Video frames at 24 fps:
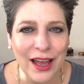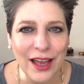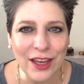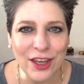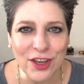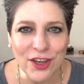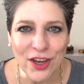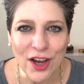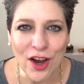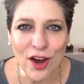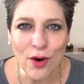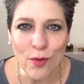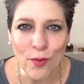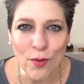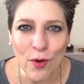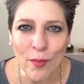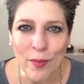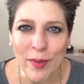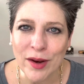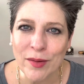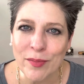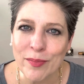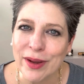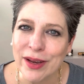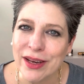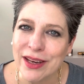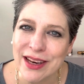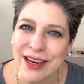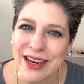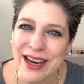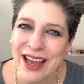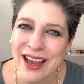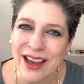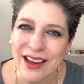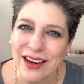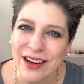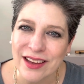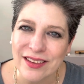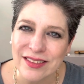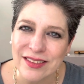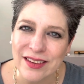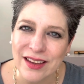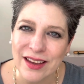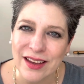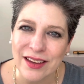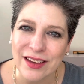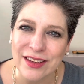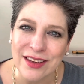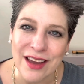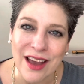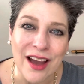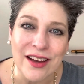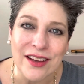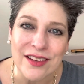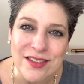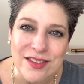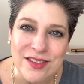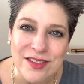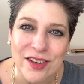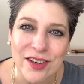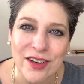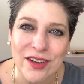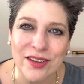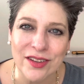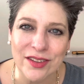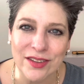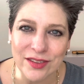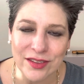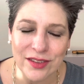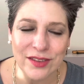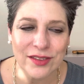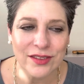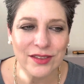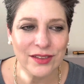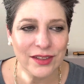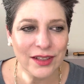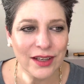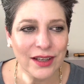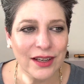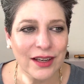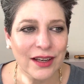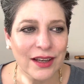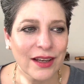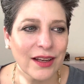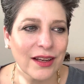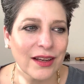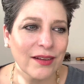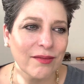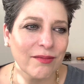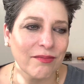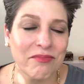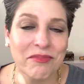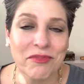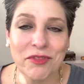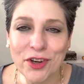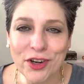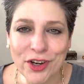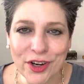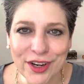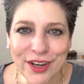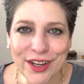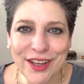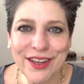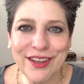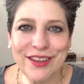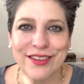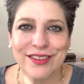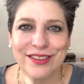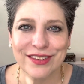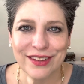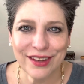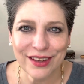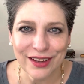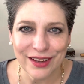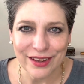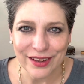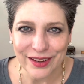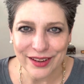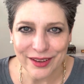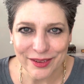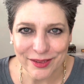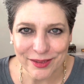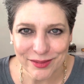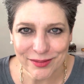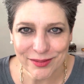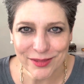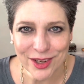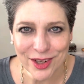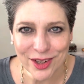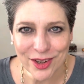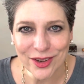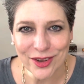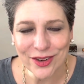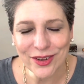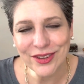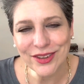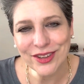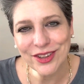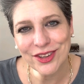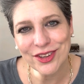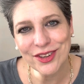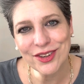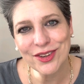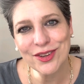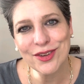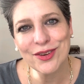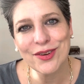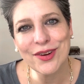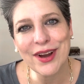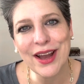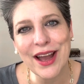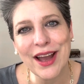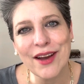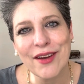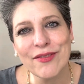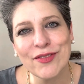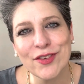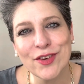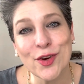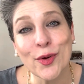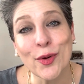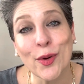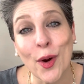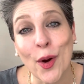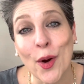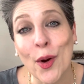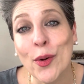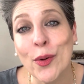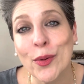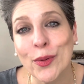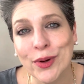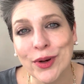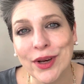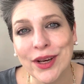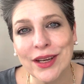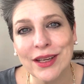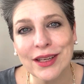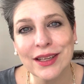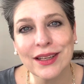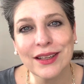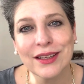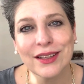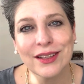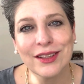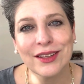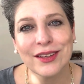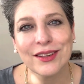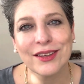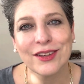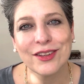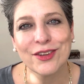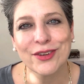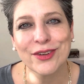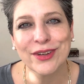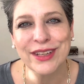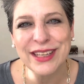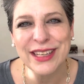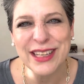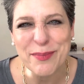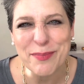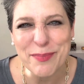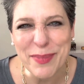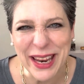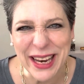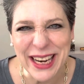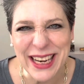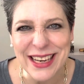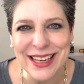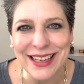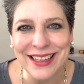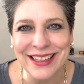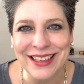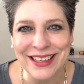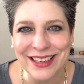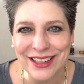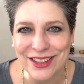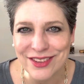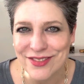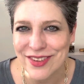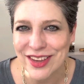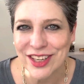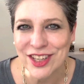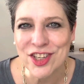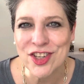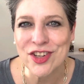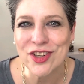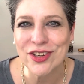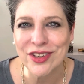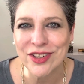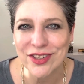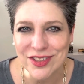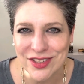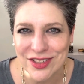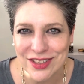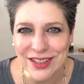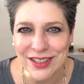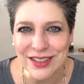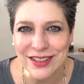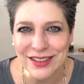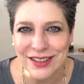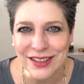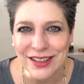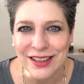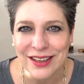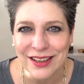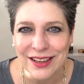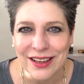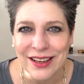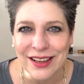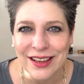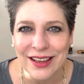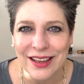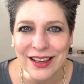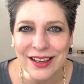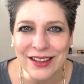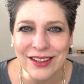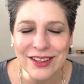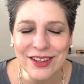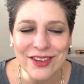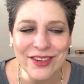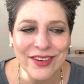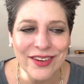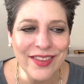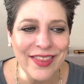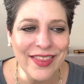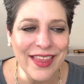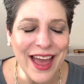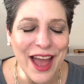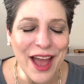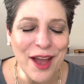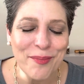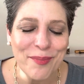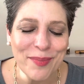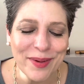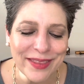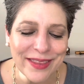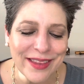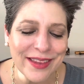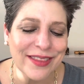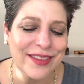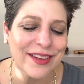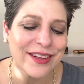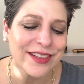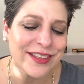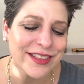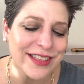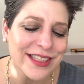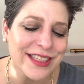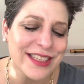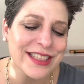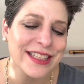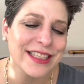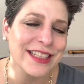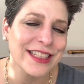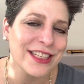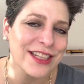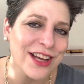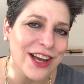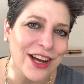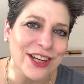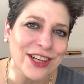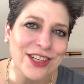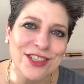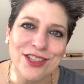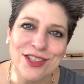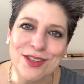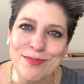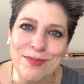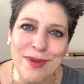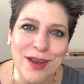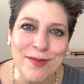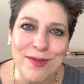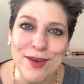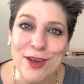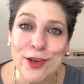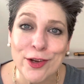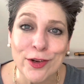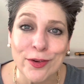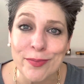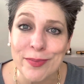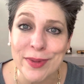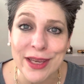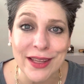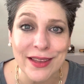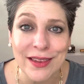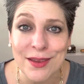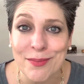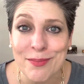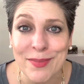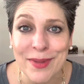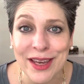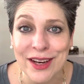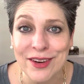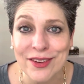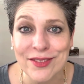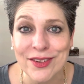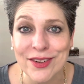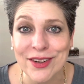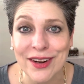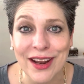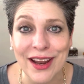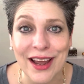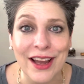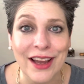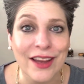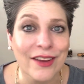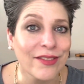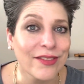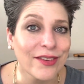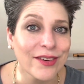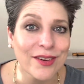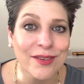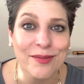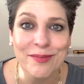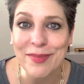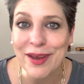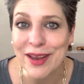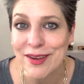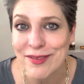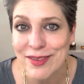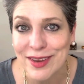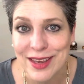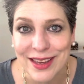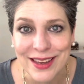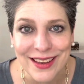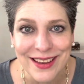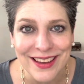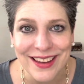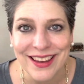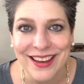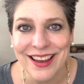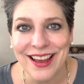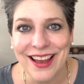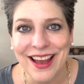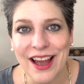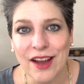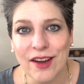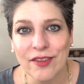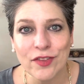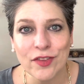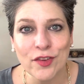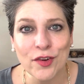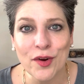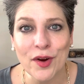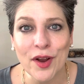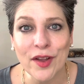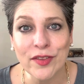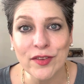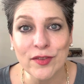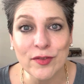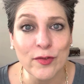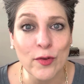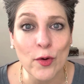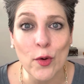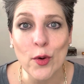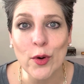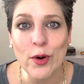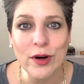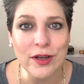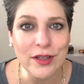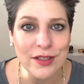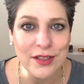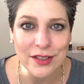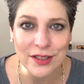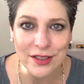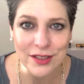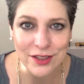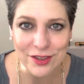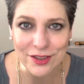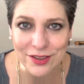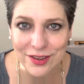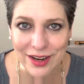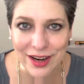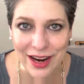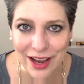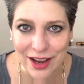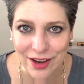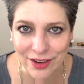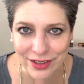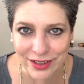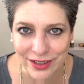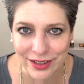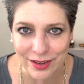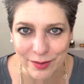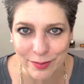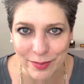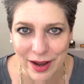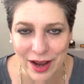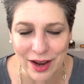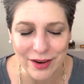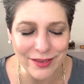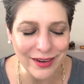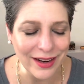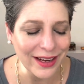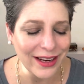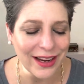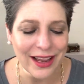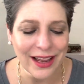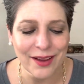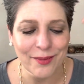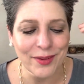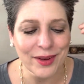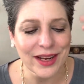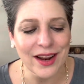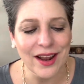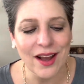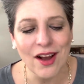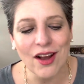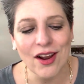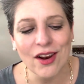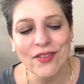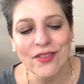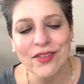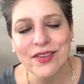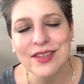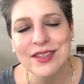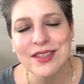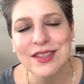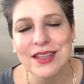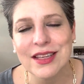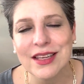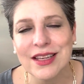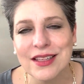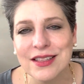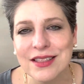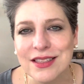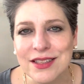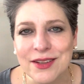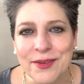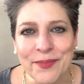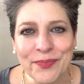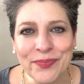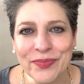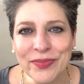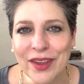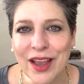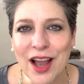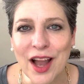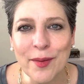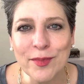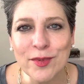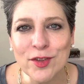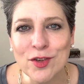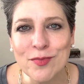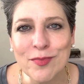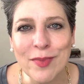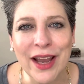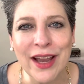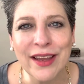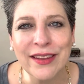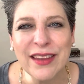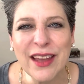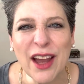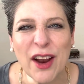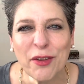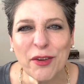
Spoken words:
young woman, but not as a youngster. It's like a 30s, you know, you have your own, and you're independent and adventurous, and you're in that. But then there's this seduction. Maybe you'll meet the men of your life, or maybe after a divorce and you're out and about, right? I mean, all of these things come to mind, that